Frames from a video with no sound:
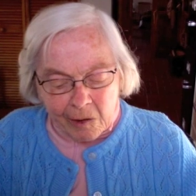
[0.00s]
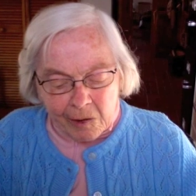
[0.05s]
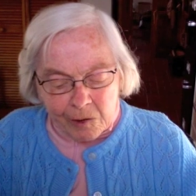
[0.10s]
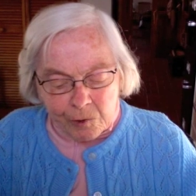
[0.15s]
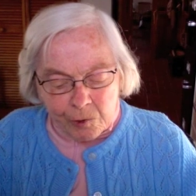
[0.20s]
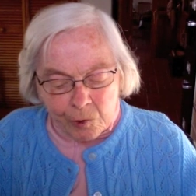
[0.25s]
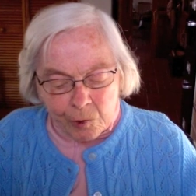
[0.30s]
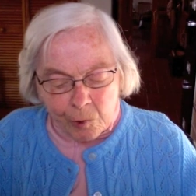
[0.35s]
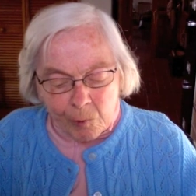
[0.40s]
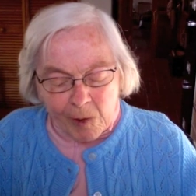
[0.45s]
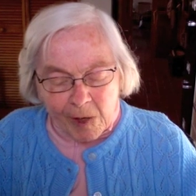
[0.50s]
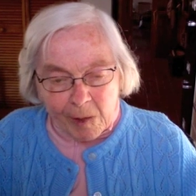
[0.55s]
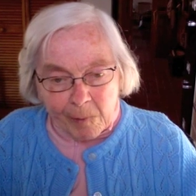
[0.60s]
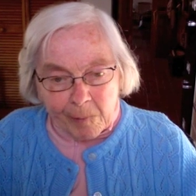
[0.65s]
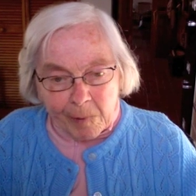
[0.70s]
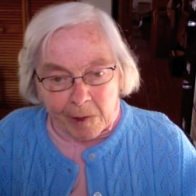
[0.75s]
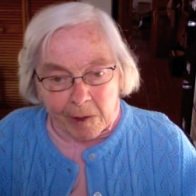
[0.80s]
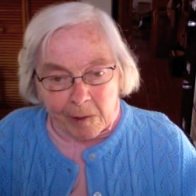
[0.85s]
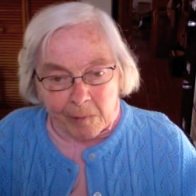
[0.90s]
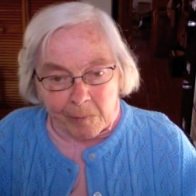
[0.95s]
He took quite
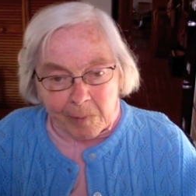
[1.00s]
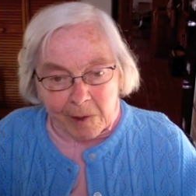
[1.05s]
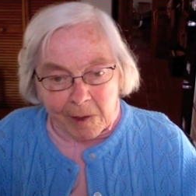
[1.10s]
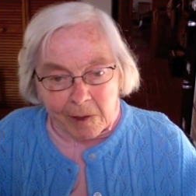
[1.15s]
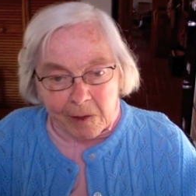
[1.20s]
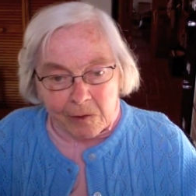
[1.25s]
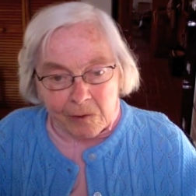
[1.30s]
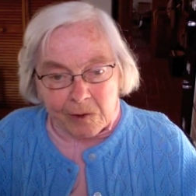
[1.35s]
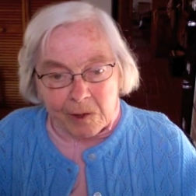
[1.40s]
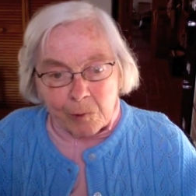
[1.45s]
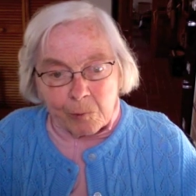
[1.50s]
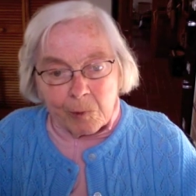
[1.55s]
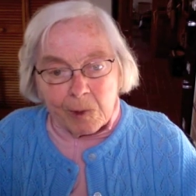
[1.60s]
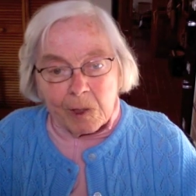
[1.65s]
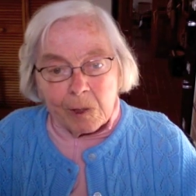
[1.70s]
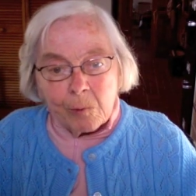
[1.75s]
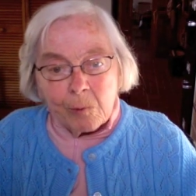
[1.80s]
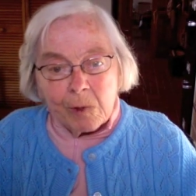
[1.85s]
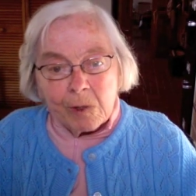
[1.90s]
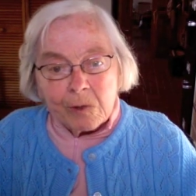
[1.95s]
a bit, because he
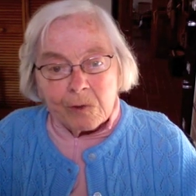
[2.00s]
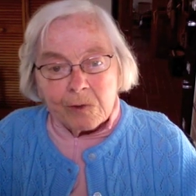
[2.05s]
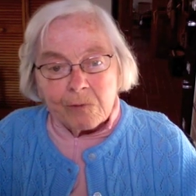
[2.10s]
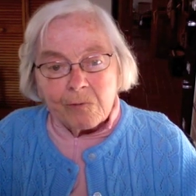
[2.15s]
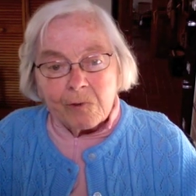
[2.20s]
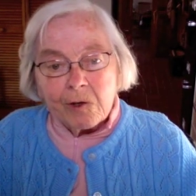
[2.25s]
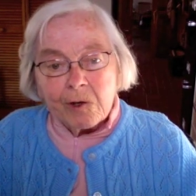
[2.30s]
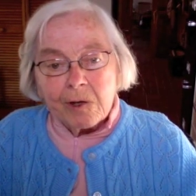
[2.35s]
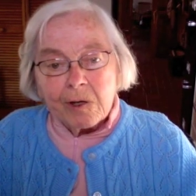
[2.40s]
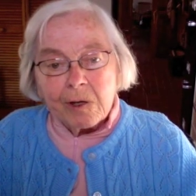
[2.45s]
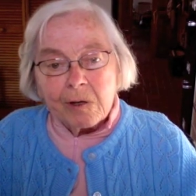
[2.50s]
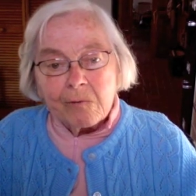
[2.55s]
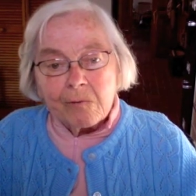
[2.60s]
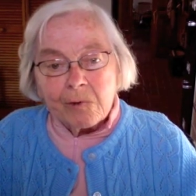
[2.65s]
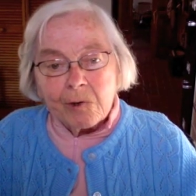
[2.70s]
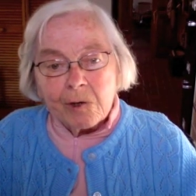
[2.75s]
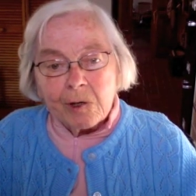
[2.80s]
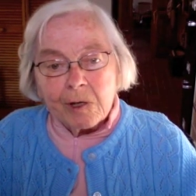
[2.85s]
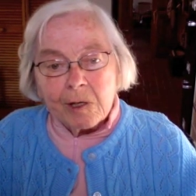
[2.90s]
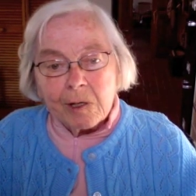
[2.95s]
really was very,
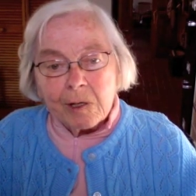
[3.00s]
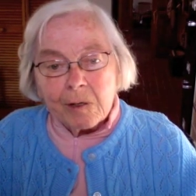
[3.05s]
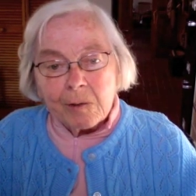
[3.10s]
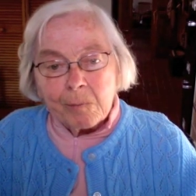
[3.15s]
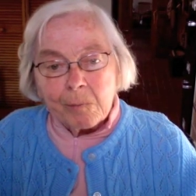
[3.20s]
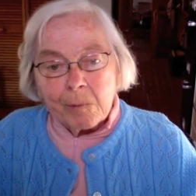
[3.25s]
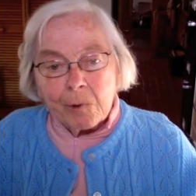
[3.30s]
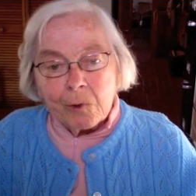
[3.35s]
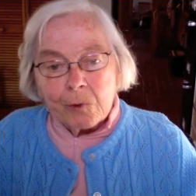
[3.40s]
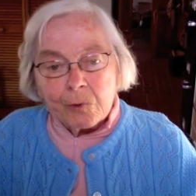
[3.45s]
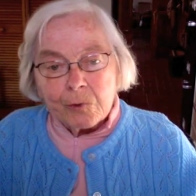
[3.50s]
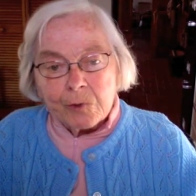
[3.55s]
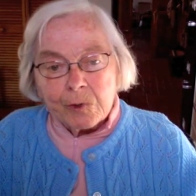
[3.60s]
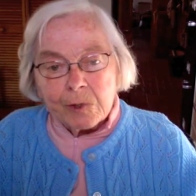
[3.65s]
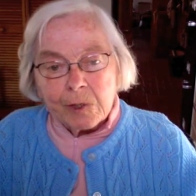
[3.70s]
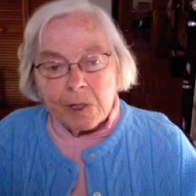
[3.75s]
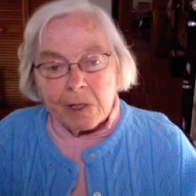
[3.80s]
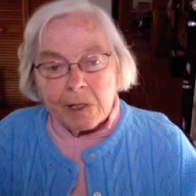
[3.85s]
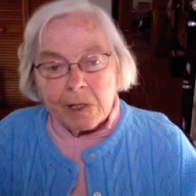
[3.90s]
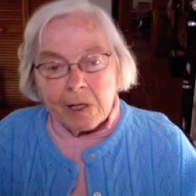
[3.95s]
very immersed
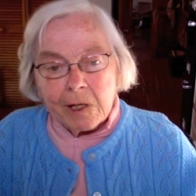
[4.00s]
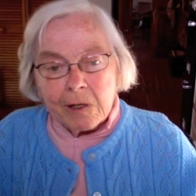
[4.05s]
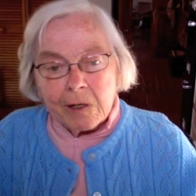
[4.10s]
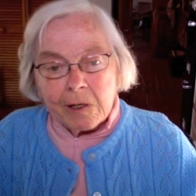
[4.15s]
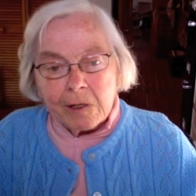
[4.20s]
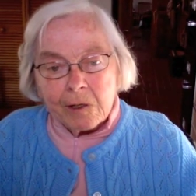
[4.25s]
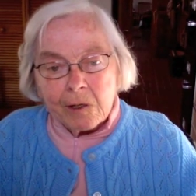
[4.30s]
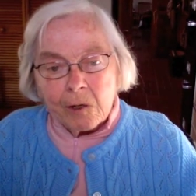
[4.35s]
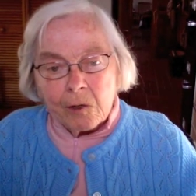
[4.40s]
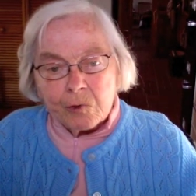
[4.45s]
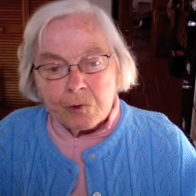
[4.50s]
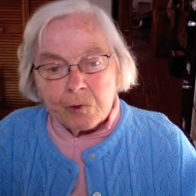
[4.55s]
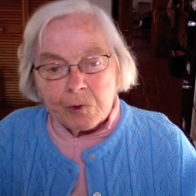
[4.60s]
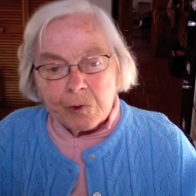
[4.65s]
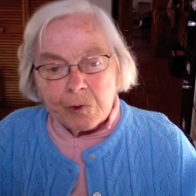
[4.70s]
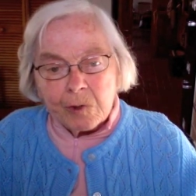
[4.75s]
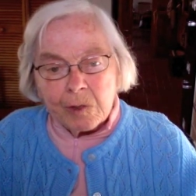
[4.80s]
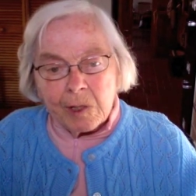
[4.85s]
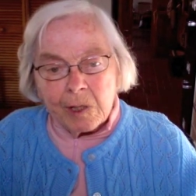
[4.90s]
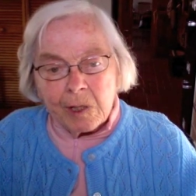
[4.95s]
in Indian
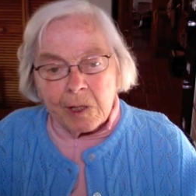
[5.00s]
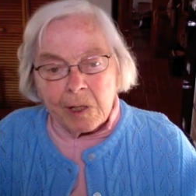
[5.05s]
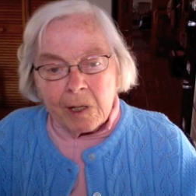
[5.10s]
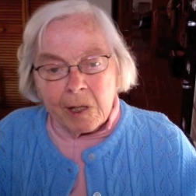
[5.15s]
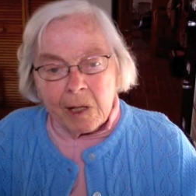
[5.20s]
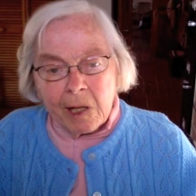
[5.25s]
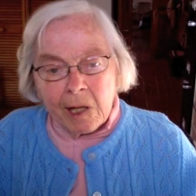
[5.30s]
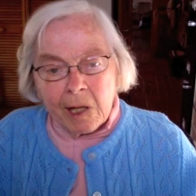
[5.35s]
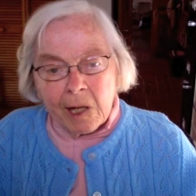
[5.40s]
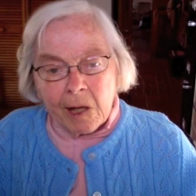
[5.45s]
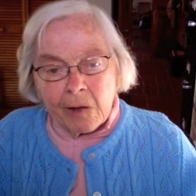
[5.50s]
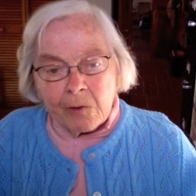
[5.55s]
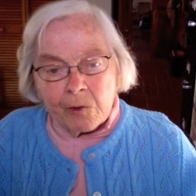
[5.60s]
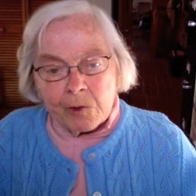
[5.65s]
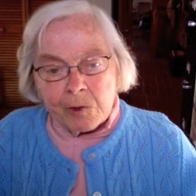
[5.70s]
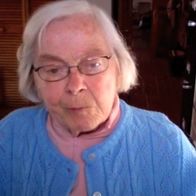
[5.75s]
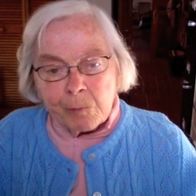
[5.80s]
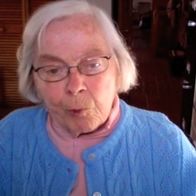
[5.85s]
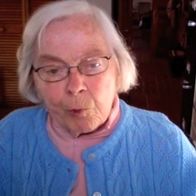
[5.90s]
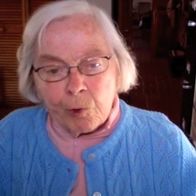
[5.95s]
culture. And
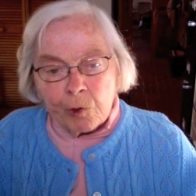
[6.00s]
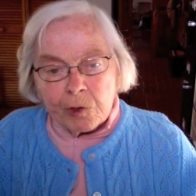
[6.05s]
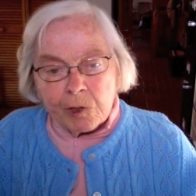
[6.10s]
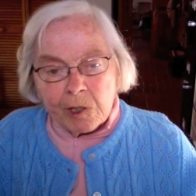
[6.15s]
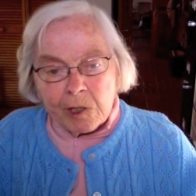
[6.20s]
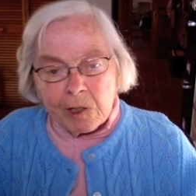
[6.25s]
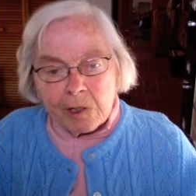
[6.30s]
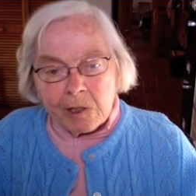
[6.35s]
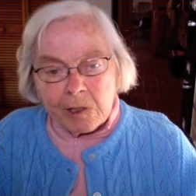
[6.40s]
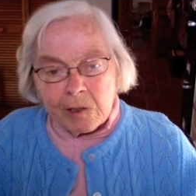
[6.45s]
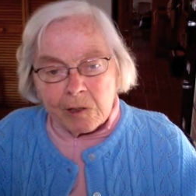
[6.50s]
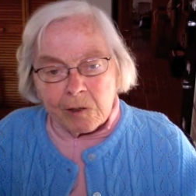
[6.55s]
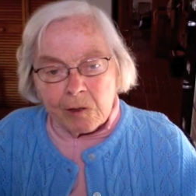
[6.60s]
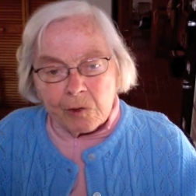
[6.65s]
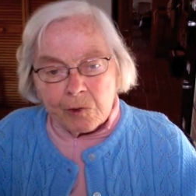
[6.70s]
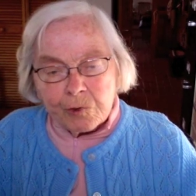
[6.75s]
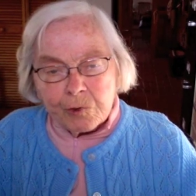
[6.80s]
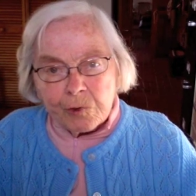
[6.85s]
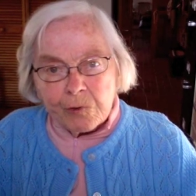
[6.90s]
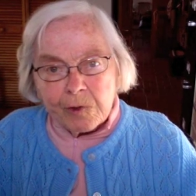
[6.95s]
there's more to Indian
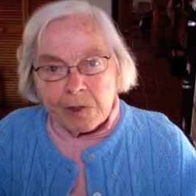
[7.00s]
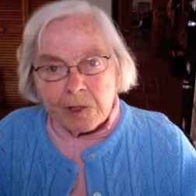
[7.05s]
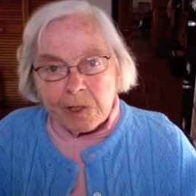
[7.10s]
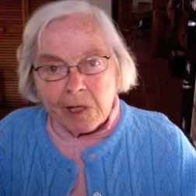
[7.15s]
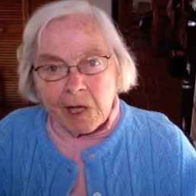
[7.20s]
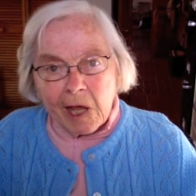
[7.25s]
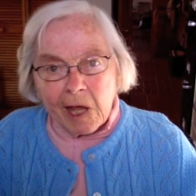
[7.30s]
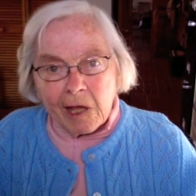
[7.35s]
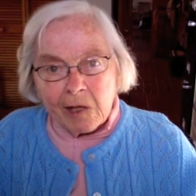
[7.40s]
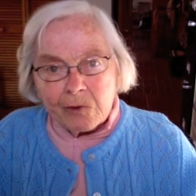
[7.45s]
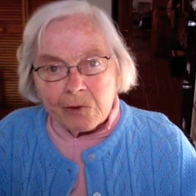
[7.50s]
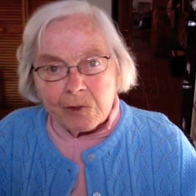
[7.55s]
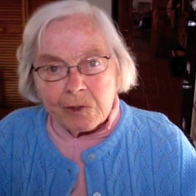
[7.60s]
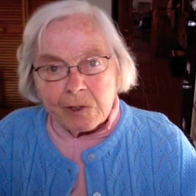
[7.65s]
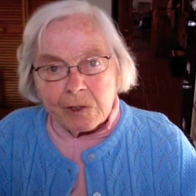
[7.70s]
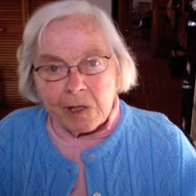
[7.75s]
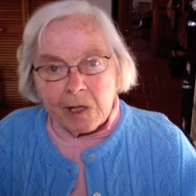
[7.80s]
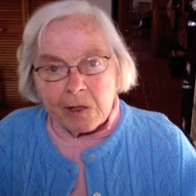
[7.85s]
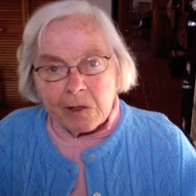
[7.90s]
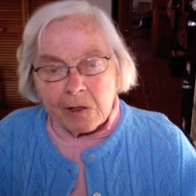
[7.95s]
culture than
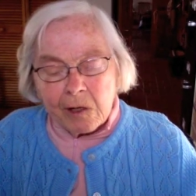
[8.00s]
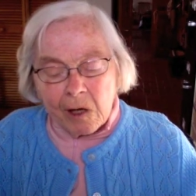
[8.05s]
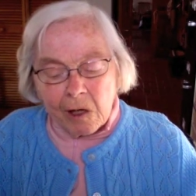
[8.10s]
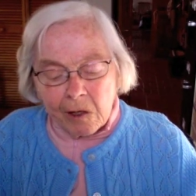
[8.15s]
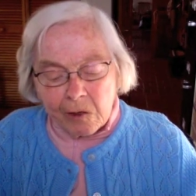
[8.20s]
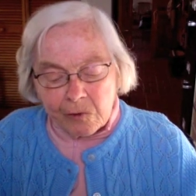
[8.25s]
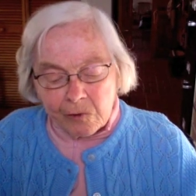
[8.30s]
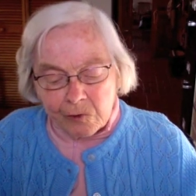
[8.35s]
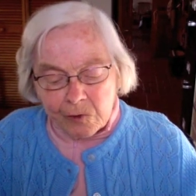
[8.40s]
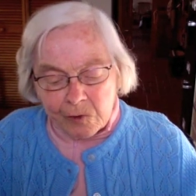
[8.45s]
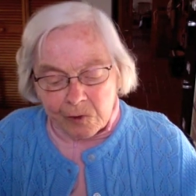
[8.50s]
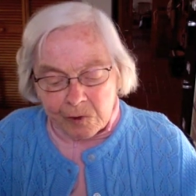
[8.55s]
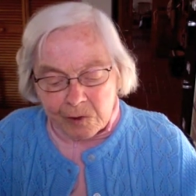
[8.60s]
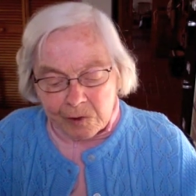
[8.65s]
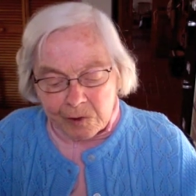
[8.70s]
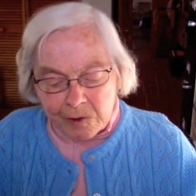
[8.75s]
caste and gods.